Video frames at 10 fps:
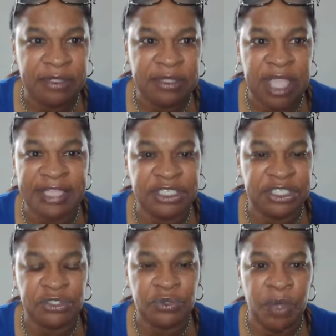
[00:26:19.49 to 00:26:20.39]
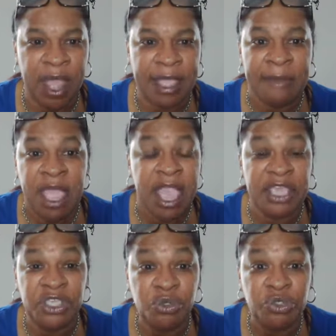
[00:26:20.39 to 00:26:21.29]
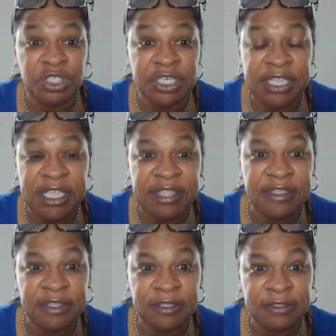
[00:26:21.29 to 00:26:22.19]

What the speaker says: That's just who I am. And you shouldn't either.